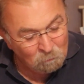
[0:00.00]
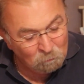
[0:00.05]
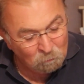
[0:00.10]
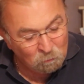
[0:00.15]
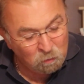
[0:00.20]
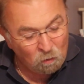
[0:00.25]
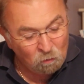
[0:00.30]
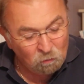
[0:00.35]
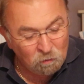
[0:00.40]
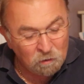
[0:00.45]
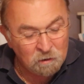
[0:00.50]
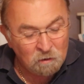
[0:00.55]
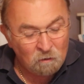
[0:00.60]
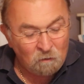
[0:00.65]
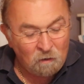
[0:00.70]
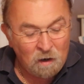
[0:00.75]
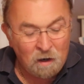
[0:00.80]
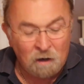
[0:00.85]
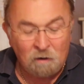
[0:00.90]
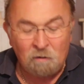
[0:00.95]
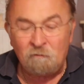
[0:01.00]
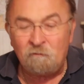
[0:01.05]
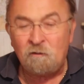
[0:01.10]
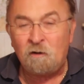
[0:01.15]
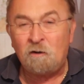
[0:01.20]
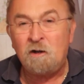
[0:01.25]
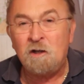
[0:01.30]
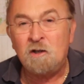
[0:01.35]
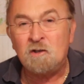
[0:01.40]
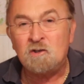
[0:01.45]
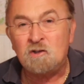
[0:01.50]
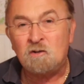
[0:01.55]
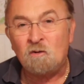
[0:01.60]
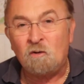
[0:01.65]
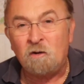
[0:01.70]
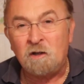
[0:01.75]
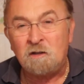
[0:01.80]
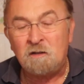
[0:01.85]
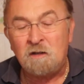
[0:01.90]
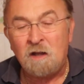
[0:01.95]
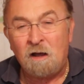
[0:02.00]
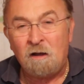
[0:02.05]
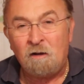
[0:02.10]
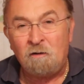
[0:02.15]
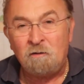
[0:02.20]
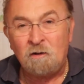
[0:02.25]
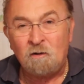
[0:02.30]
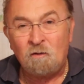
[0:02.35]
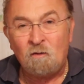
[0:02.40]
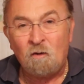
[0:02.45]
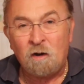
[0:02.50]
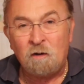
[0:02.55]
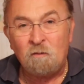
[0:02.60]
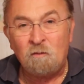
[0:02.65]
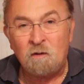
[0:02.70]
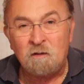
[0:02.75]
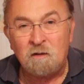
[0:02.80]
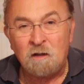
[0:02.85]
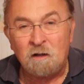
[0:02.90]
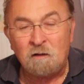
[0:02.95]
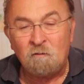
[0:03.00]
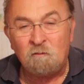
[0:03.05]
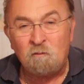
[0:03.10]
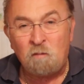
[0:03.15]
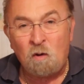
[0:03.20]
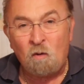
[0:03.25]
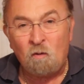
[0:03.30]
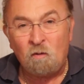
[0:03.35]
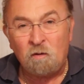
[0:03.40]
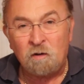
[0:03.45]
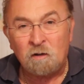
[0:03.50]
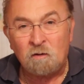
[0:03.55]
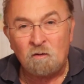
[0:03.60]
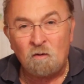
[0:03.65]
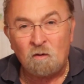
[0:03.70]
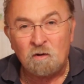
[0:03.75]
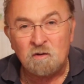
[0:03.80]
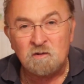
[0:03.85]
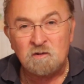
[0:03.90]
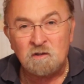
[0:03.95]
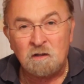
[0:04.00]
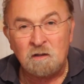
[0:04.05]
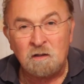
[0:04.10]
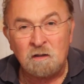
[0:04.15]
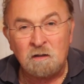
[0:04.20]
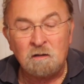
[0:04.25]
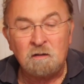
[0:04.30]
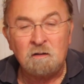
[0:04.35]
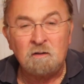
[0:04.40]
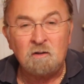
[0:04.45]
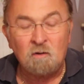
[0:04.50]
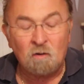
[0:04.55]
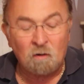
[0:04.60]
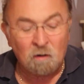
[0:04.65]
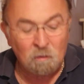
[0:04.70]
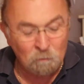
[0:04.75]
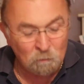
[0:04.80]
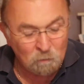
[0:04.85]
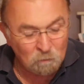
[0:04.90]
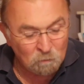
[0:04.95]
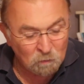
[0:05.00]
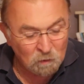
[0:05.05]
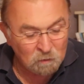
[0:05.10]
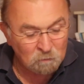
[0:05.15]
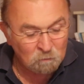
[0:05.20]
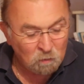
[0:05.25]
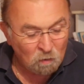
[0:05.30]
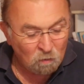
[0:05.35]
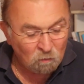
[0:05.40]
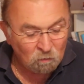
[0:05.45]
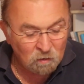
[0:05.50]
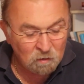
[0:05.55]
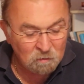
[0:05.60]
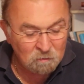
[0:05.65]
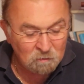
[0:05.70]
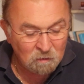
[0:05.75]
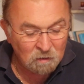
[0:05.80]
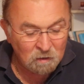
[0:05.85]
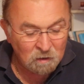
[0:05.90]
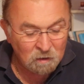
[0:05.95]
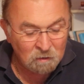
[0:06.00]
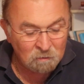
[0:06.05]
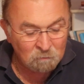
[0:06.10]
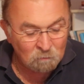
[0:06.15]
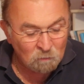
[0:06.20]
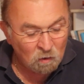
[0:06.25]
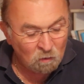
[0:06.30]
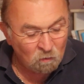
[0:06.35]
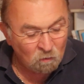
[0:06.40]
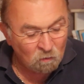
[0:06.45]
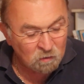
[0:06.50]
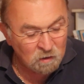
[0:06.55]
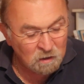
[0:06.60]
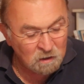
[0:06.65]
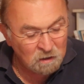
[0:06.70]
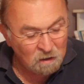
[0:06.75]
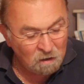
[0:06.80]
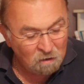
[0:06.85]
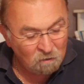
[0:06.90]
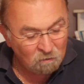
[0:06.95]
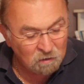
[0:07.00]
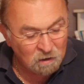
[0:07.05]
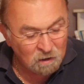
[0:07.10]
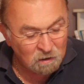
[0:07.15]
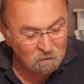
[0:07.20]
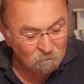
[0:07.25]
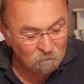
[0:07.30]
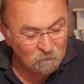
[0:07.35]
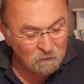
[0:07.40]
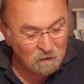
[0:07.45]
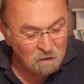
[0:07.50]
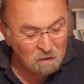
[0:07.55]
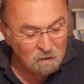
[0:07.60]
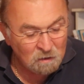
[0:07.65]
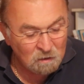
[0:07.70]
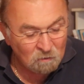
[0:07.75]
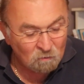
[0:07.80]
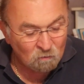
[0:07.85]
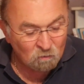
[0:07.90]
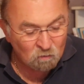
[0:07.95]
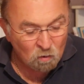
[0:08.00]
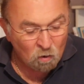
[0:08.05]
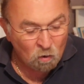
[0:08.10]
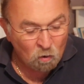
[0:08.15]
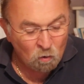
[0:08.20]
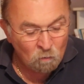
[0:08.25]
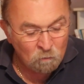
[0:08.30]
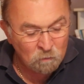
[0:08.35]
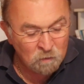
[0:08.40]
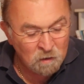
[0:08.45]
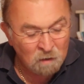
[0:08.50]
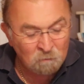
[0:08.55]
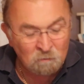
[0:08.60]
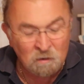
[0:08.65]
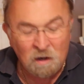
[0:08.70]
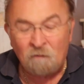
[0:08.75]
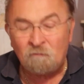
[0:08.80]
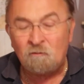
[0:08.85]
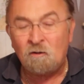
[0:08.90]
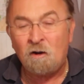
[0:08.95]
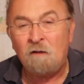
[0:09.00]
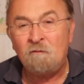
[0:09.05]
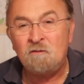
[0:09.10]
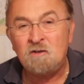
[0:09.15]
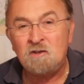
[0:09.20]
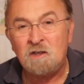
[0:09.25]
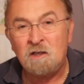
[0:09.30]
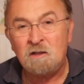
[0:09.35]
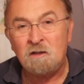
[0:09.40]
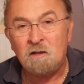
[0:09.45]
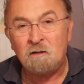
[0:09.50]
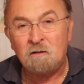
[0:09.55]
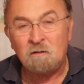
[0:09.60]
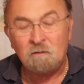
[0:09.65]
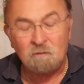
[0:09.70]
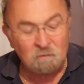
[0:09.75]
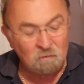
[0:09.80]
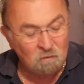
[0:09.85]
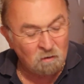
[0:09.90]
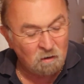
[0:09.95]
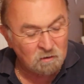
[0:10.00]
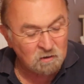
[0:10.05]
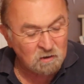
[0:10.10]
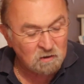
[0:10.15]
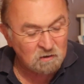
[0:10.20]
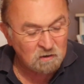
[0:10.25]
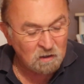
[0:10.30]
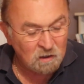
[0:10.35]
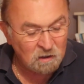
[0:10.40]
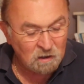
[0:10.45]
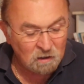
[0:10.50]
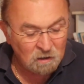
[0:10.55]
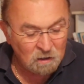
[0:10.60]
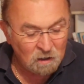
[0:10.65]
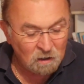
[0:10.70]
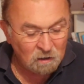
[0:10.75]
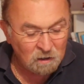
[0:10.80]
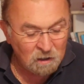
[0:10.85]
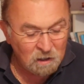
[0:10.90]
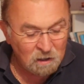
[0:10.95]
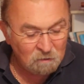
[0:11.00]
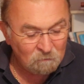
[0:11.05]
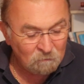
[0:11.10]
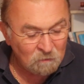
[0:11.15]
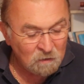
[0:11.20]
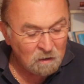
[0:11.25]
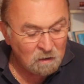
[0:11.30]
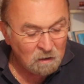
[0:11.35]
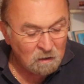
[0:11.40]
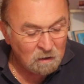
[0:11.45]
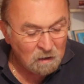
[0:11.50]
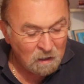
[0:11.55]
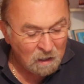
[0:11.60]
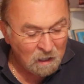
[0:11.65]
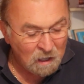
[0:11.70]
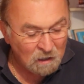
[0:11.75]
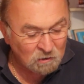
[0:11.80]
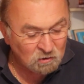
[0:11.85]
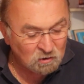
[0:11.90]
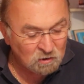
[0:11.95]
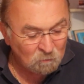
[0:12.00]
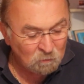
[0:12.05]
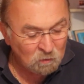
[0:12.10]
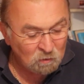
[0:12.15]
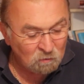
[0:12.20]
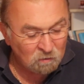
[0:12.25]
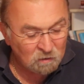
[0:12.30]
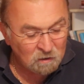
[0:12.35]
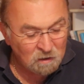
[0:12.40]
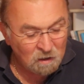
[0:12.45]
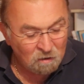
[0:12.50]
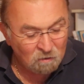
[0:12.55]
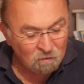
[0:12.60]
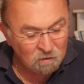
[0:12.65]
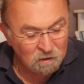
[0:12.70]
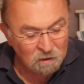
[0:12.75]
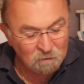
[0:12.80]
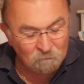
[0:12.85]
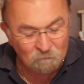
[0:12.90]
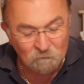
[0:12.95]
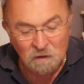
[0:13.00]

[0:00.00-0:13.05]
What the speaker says: Poland, Ohio, very historic town. Of course, we think of Poland, of course, in Europe, but Poland in Mahoning County. Rome, named after, obviously, the largest city in Italy, Ashtabula County.